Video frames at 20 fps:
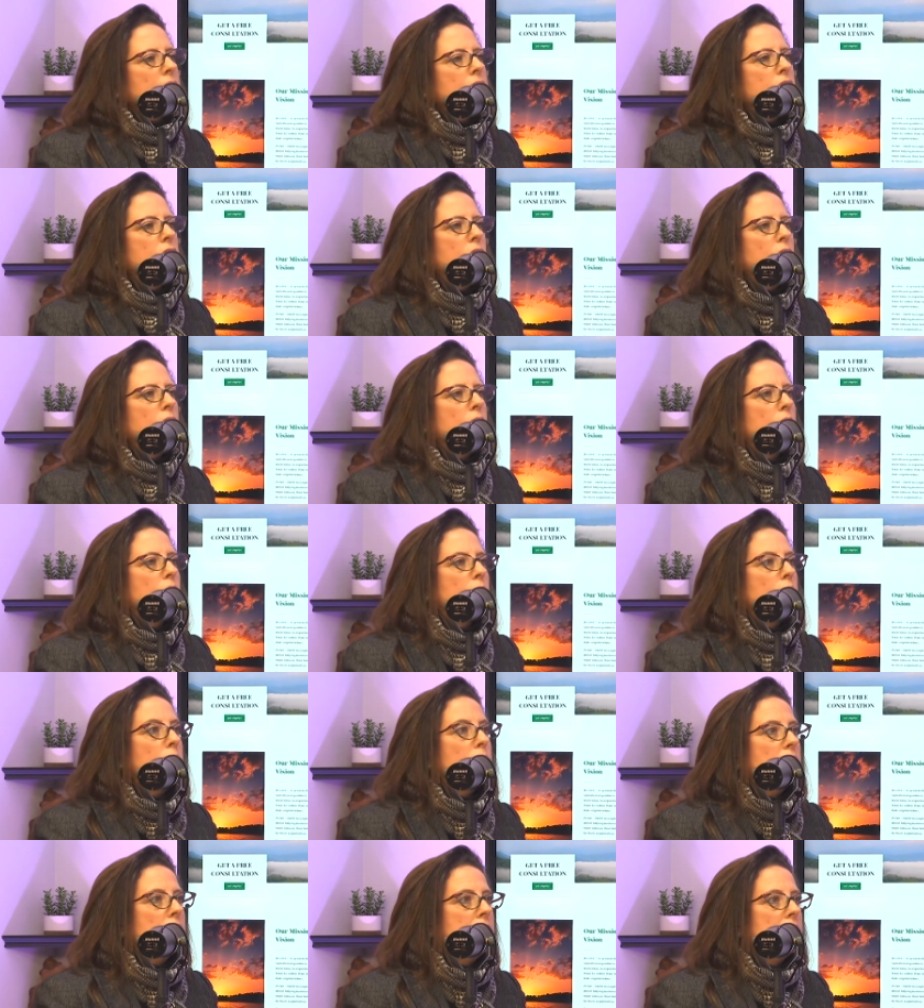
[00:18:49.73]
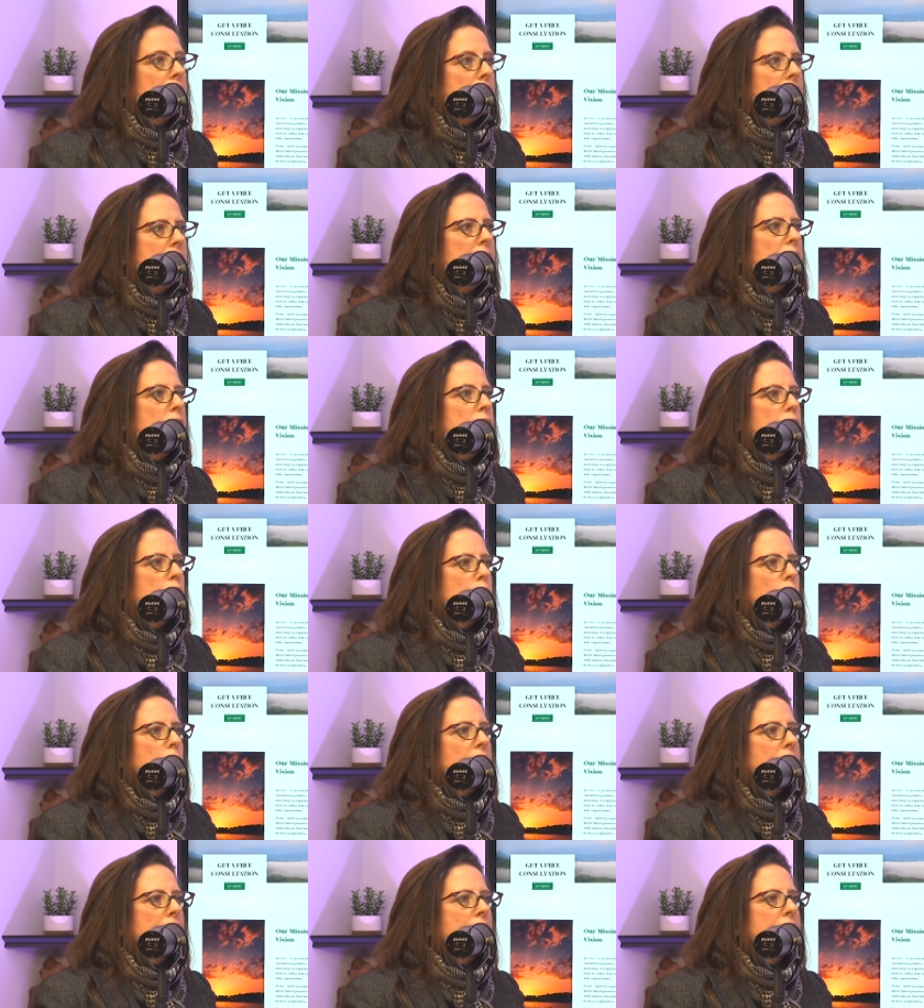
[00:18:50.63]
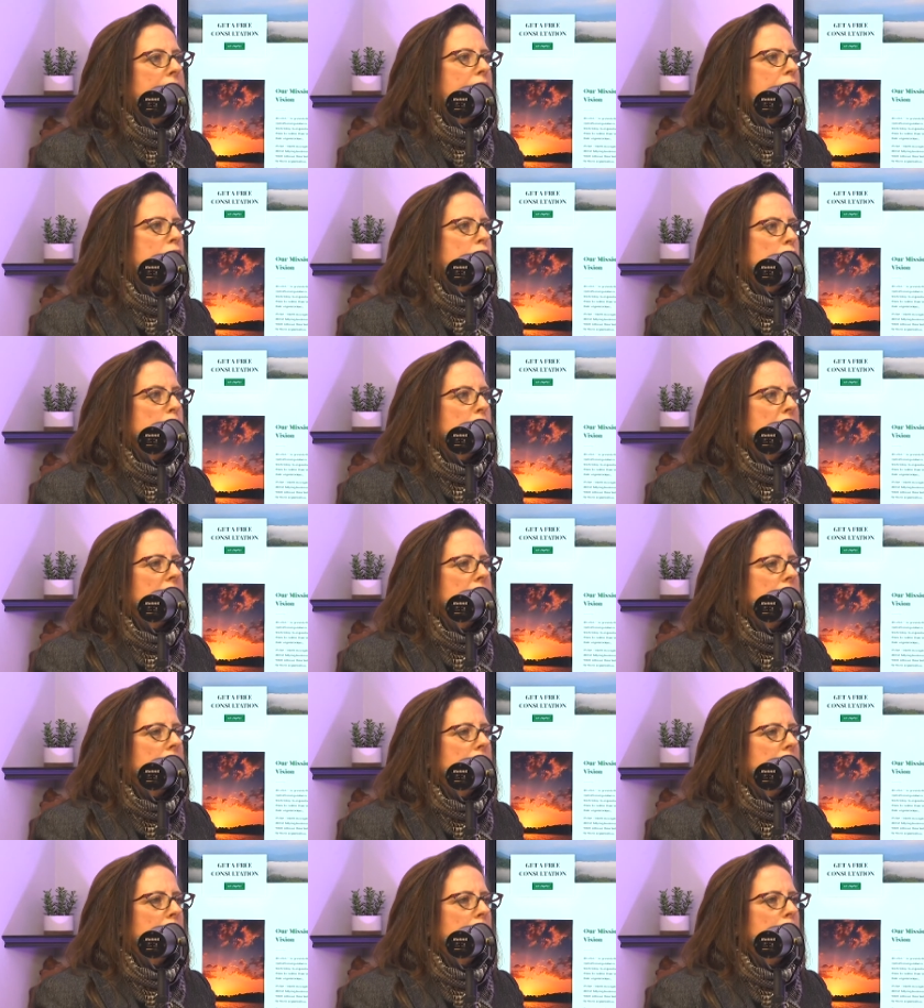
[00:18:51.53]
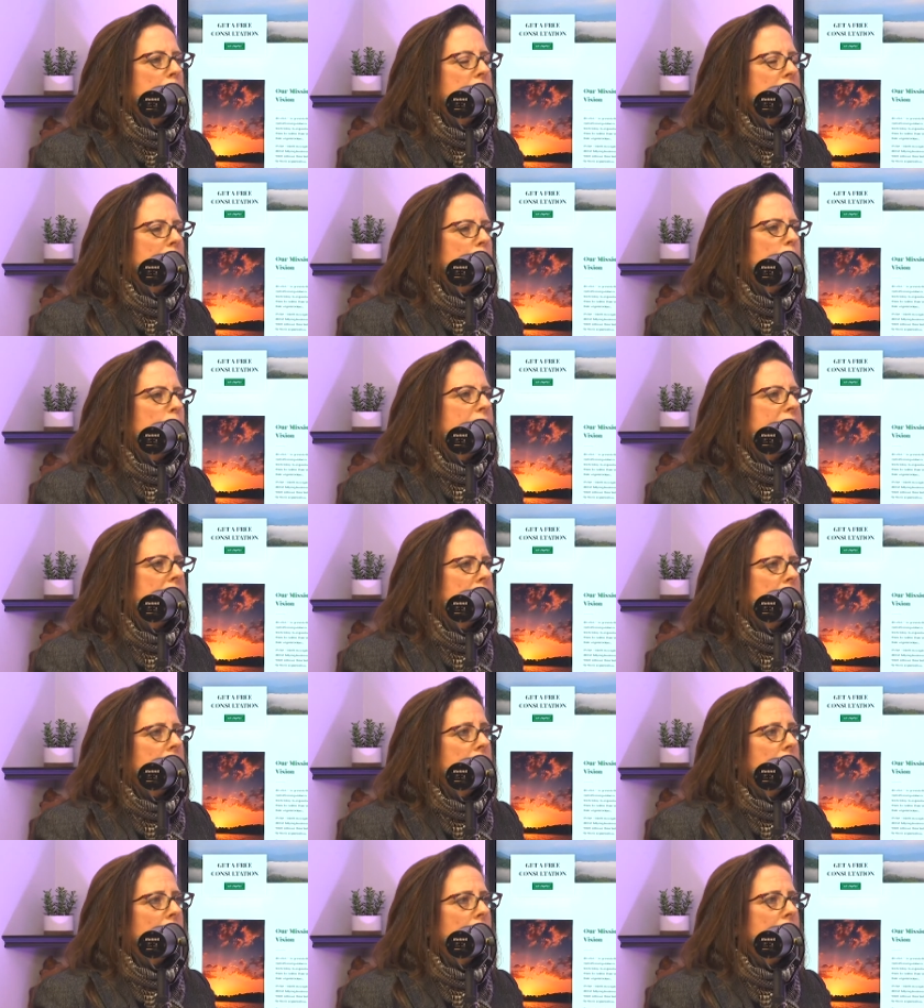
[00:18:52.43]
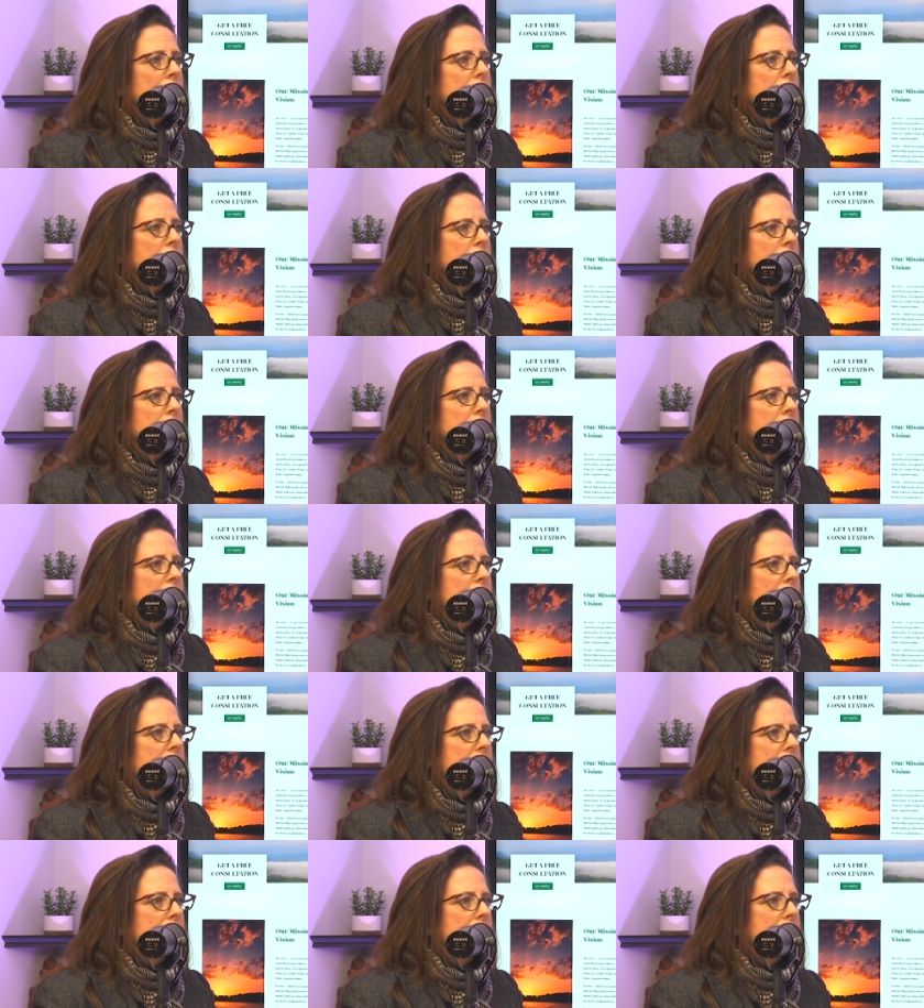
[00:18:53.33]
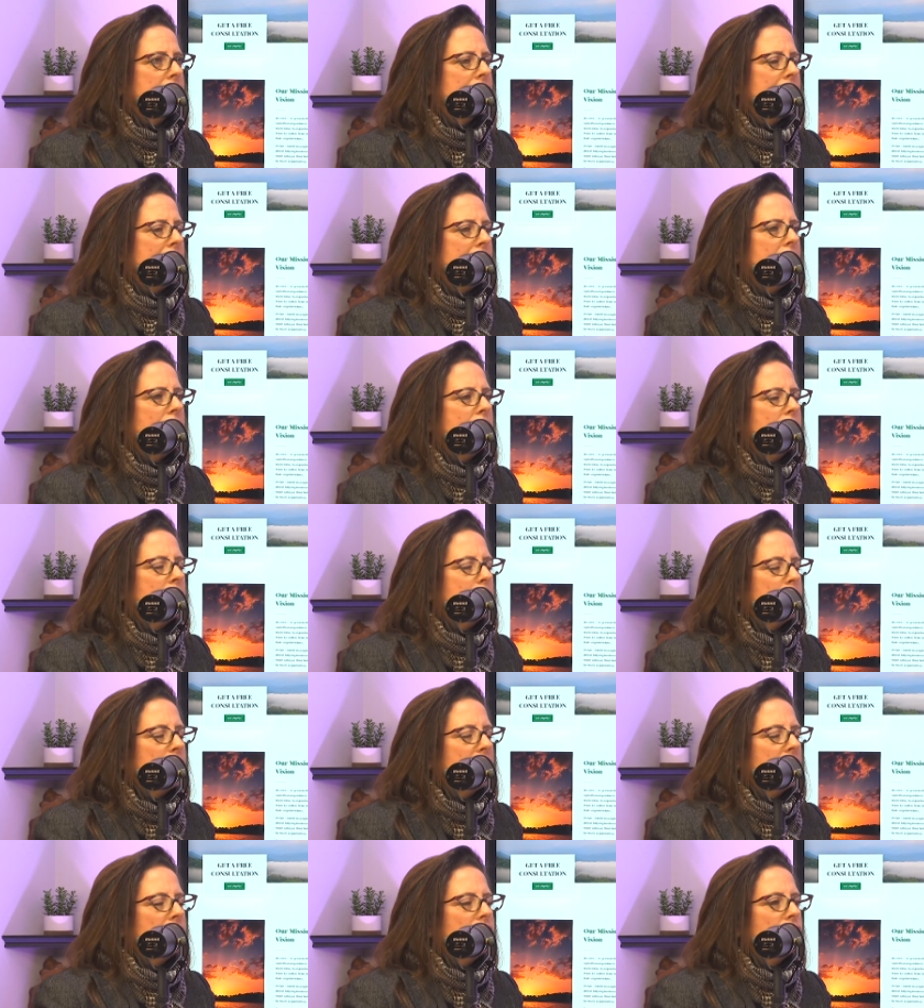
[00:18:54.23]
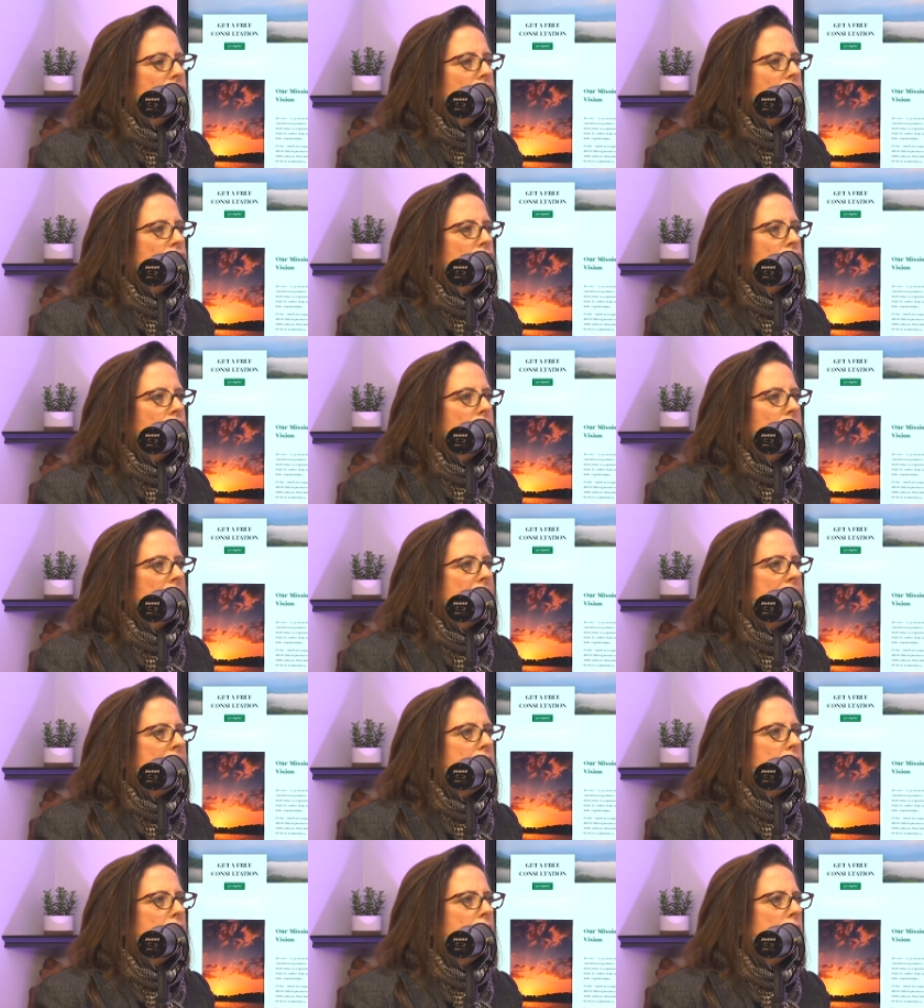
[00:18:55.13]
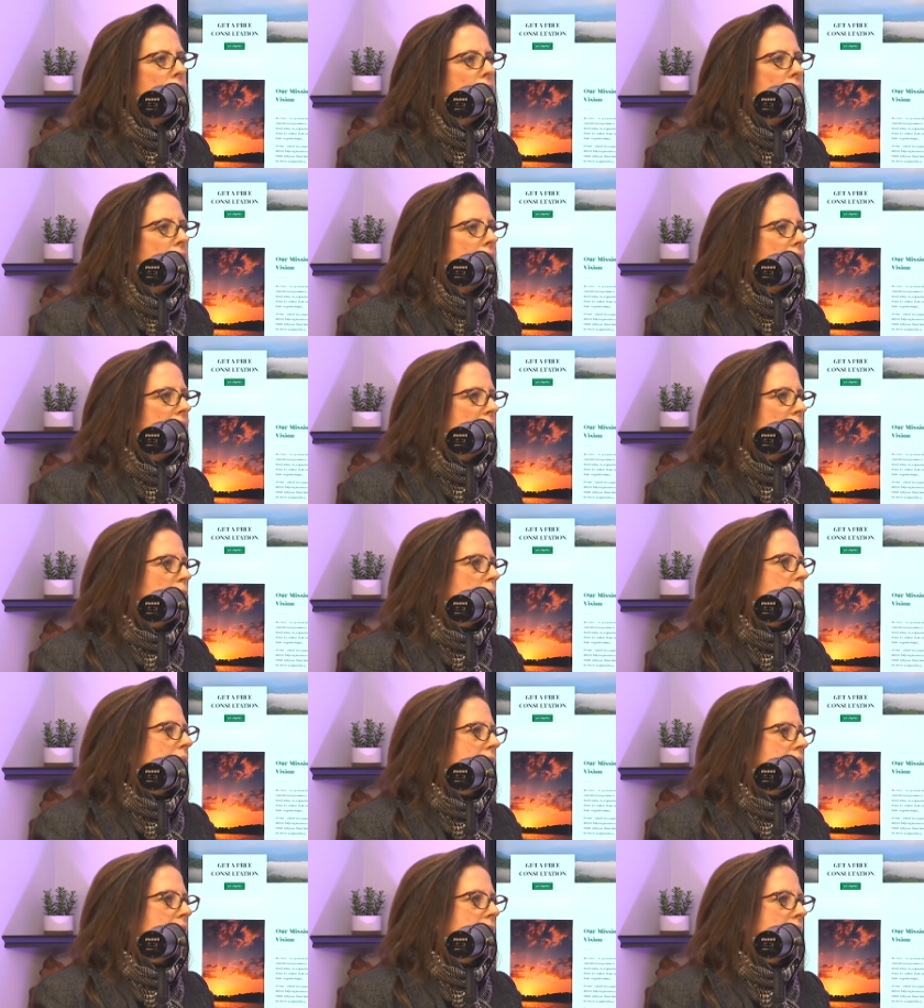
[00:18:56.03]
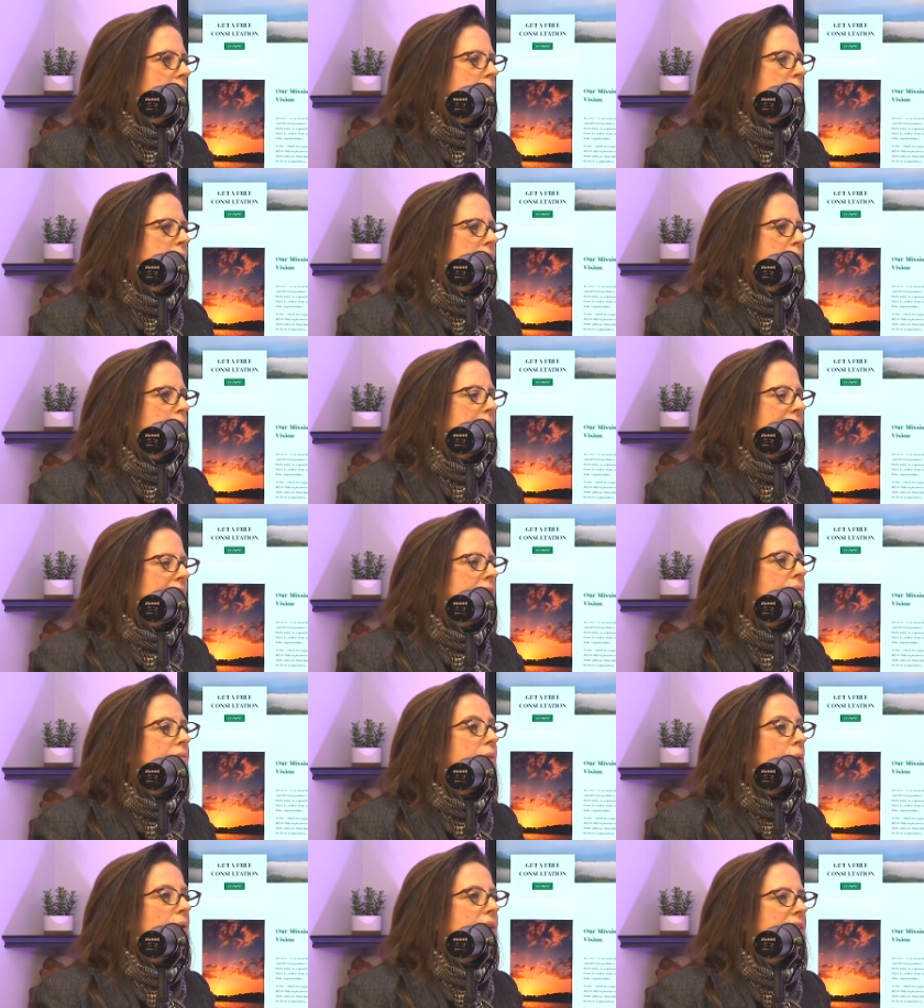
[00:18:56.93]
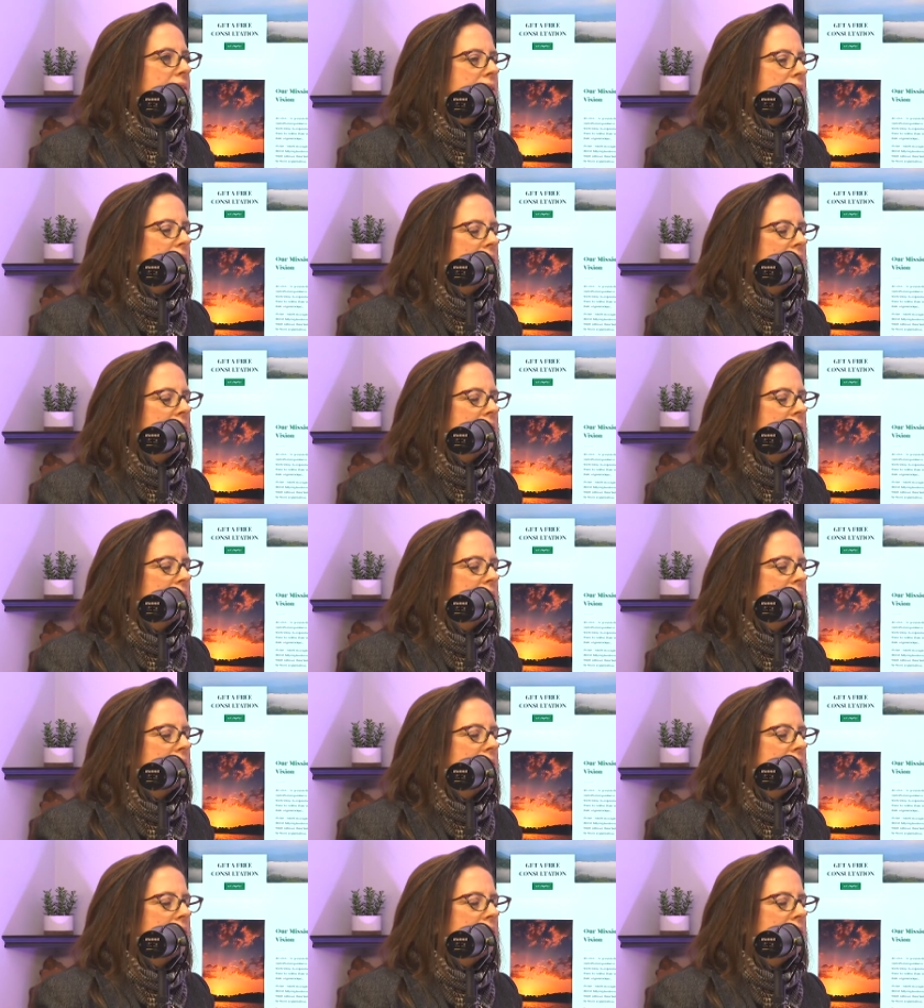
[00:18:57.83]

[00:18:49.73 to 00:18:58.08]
So he goes away. The end of the month comes. I'm reconciling the the accounts, and I'm like, mm, "Hey, mm-hmm. dude, you know where's where's my invoice?"